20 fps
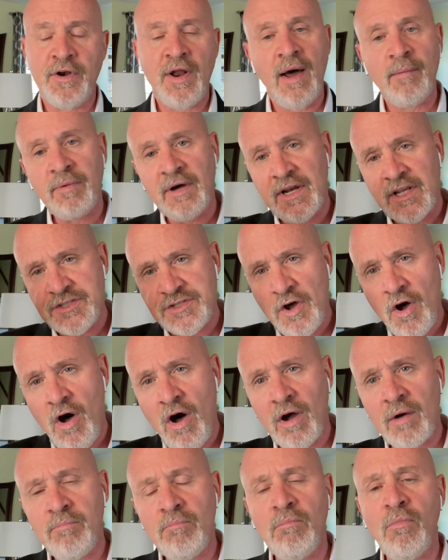I'm going to
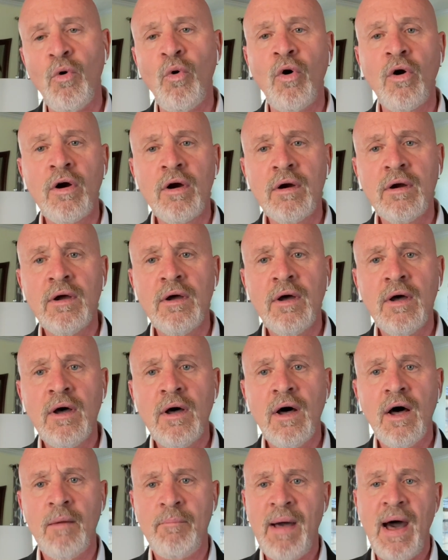talk more
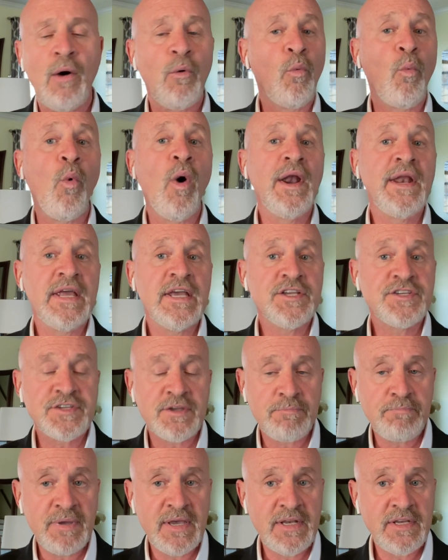about what his
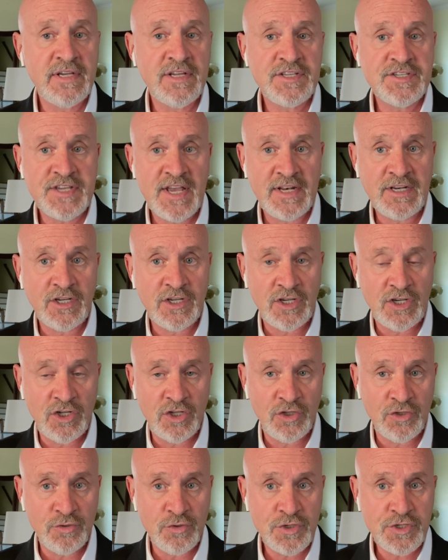opinions and
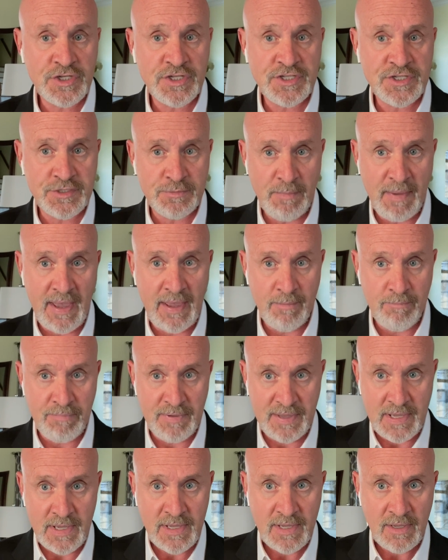conclusions may
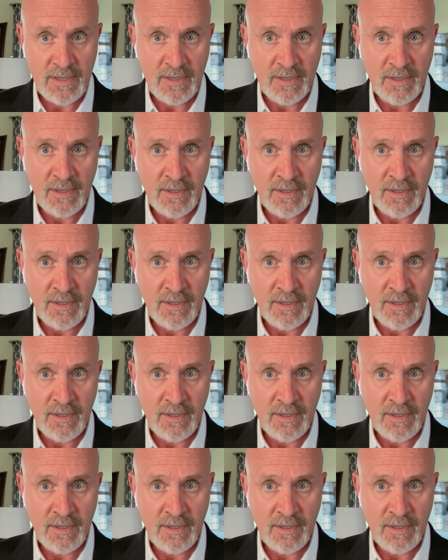be